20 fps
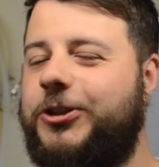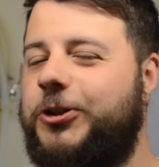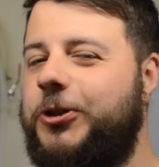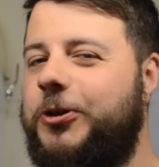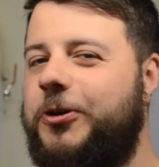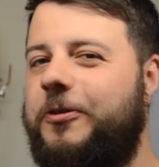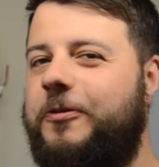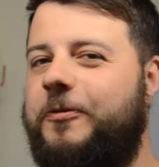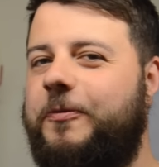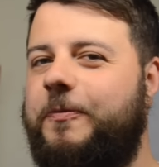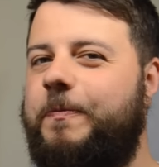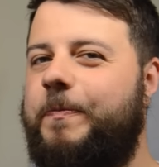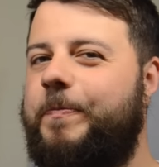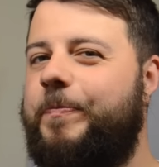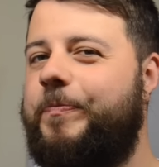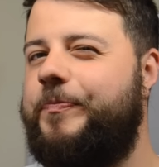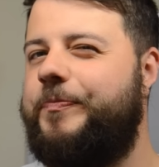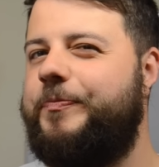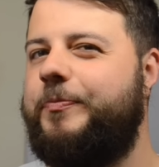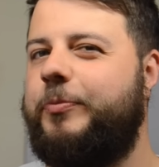sort of
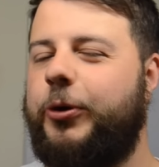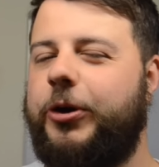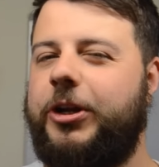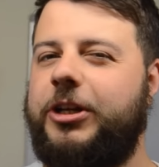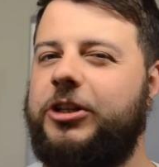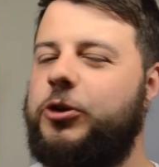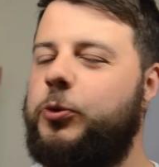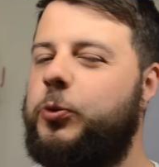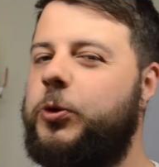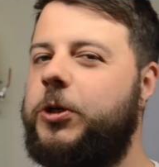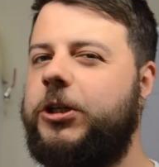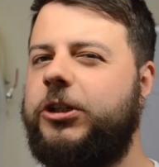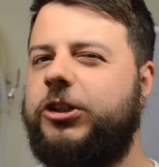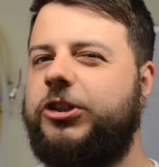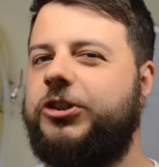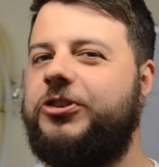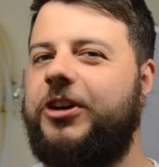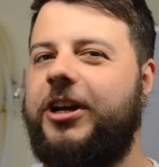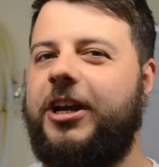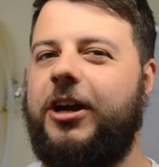put into words
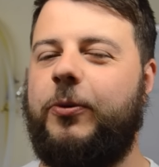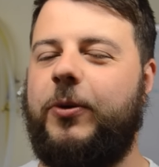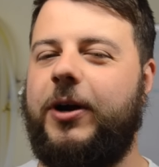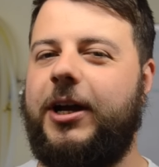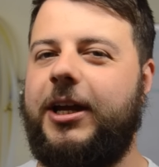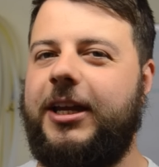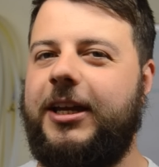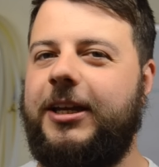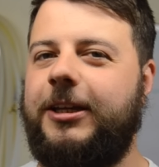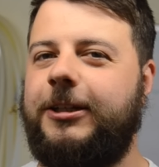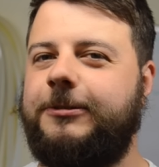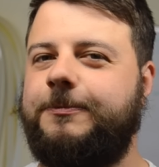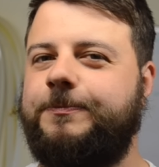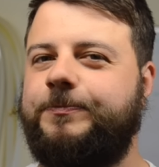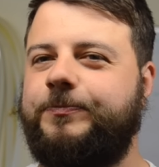straight away